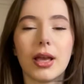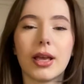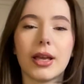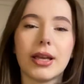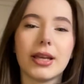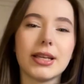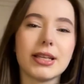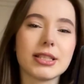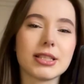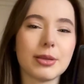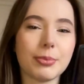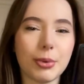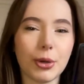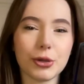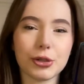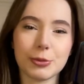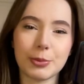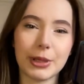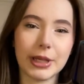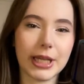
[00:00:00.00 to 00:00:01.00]
Is the
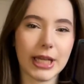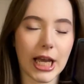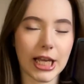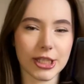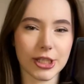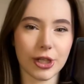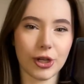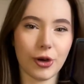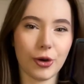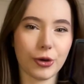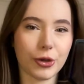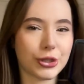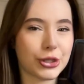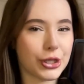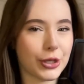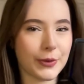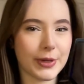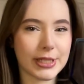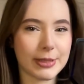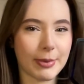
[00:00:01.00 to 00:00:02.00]
Bloxburg catalogue
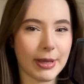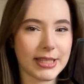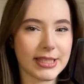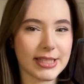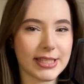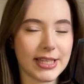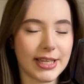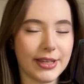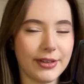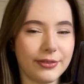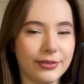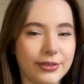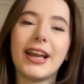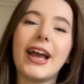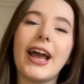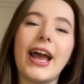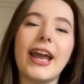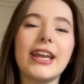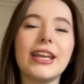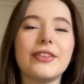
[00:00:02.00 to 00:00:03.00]
too expensive?
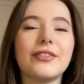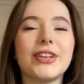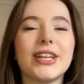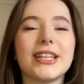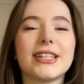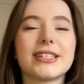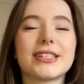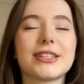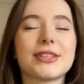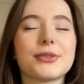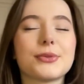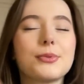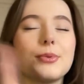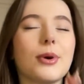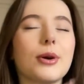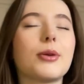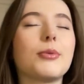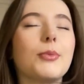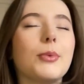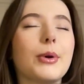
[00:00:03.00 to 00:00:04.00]
Hey evanators,
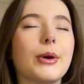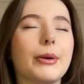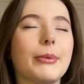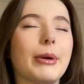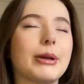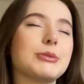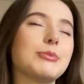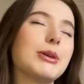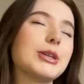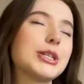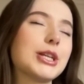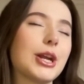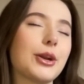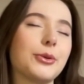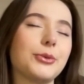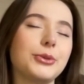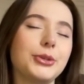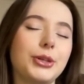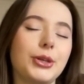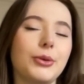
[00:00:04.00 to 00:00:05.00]
welcome back to my
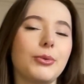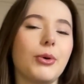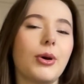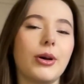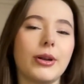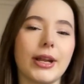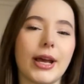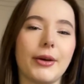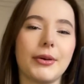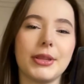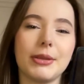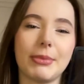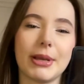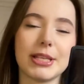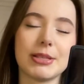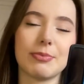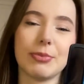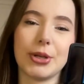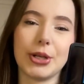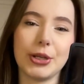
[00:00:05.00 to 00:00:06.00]
channel. You are now in the
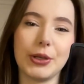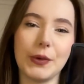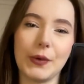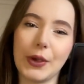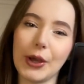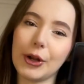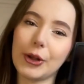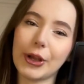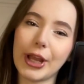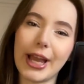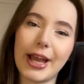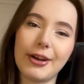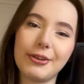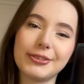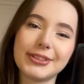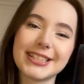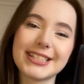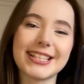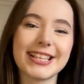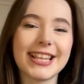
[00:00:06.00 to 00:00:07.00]
basement and you cannot get
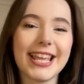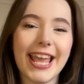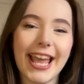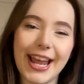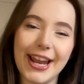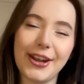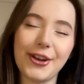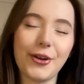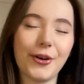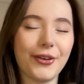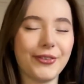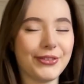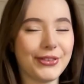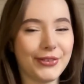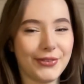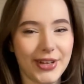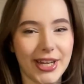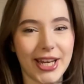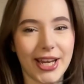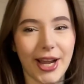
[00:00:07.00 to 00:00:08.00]
out until the end of the
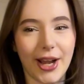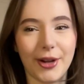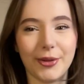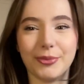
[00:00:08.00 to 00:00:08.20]
video.